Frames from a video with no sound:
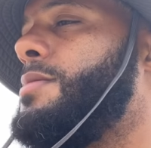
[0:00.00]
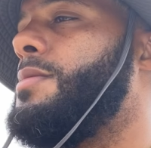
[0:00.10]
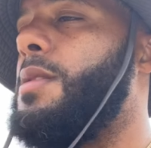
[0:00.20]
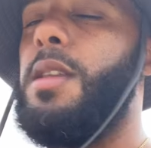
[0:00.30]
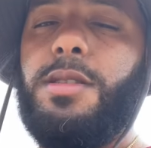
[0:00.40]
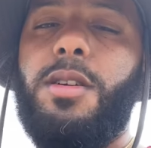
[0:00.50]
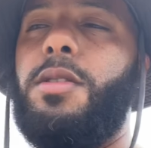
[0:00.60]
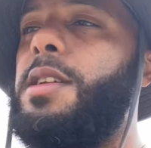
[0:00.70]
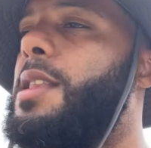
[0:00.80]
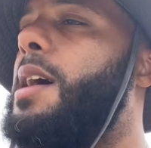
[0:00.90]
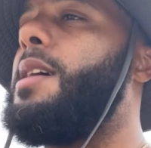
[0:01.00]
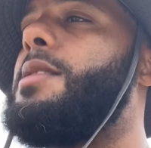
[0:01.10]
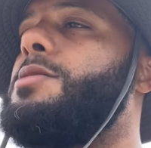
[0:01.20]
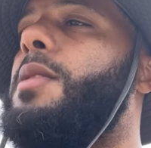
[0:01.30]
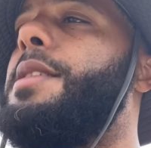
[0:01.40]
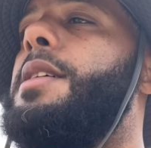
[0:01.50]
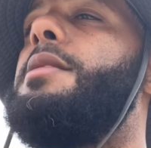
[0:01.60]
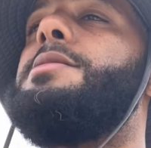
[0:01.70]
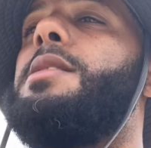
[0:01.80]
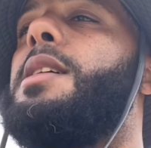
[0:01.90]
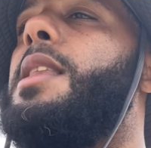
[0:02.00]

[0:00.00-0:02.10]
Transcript: Let us know that he lying, because right now it's looking